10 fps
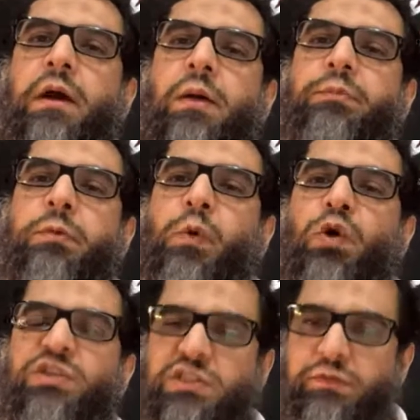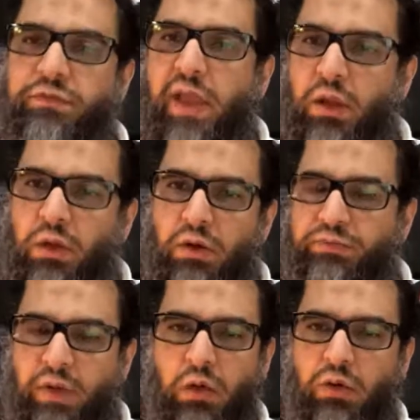propose the way of
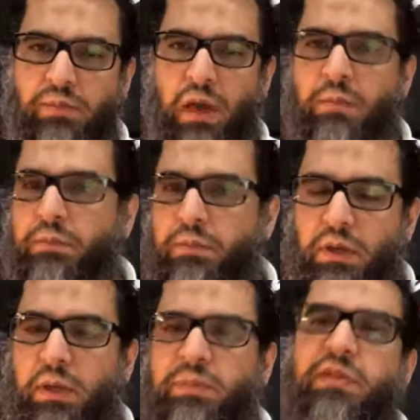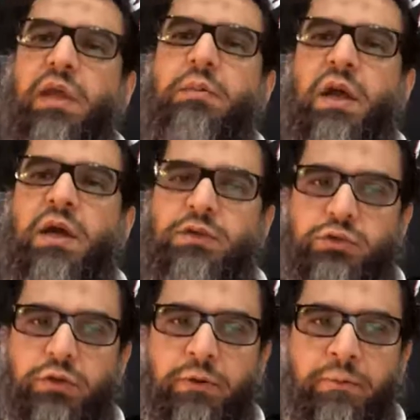how Imam Ibn Taymiyyah
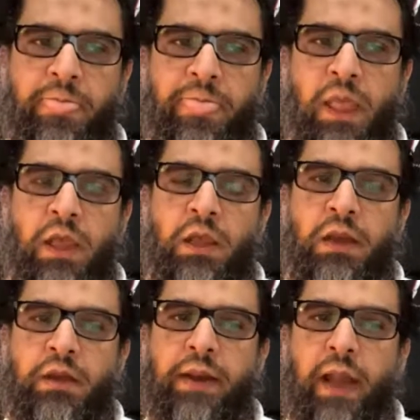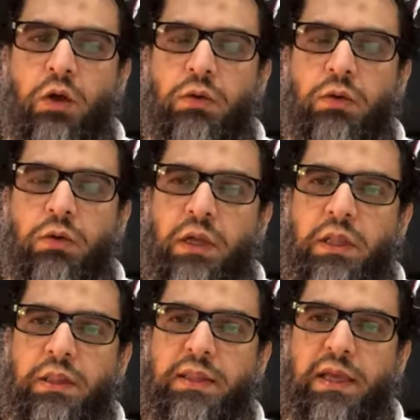understood. Now,
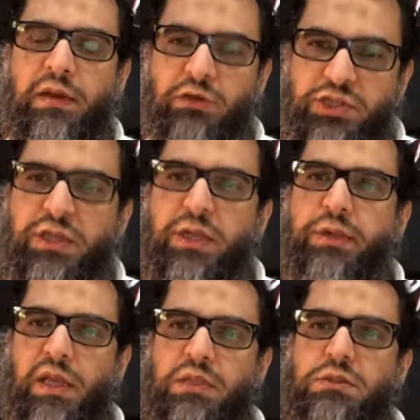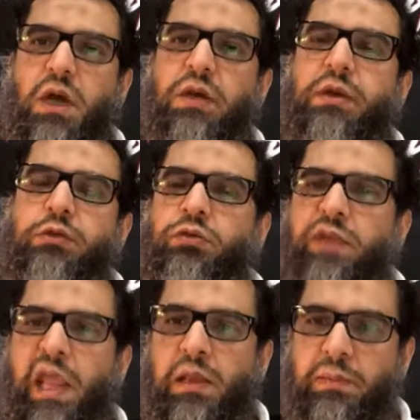the rigidity started to
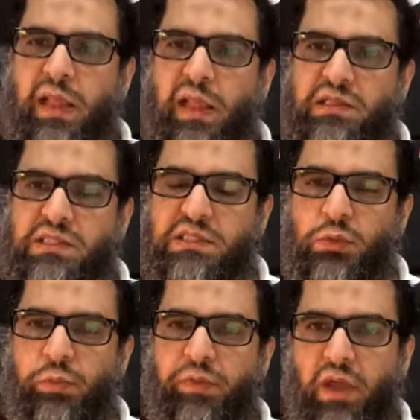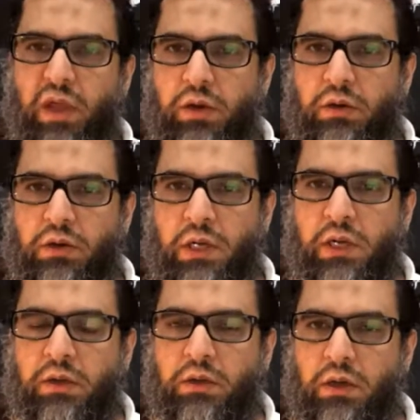take place where
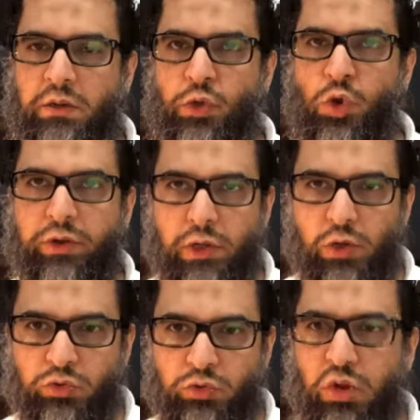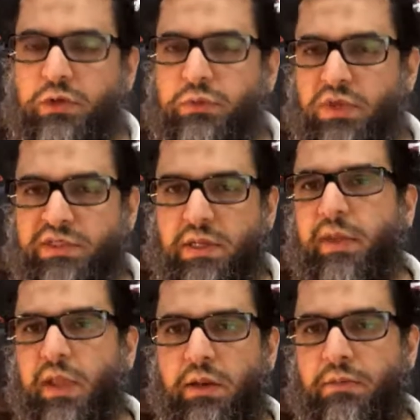no new thought was coming in.